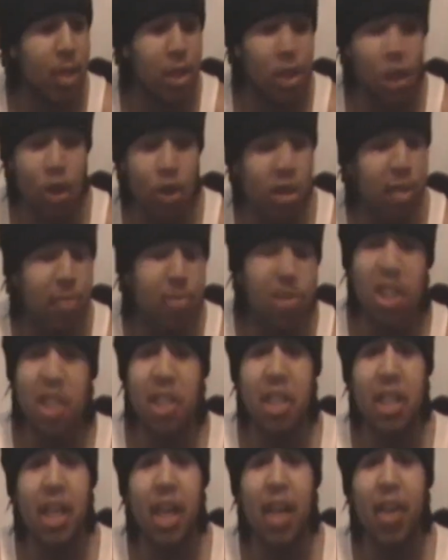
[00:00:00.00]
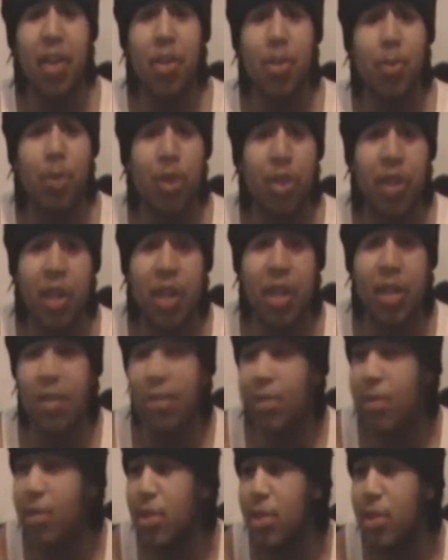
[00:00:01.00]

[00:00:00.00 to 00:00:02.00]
throwing some shit together within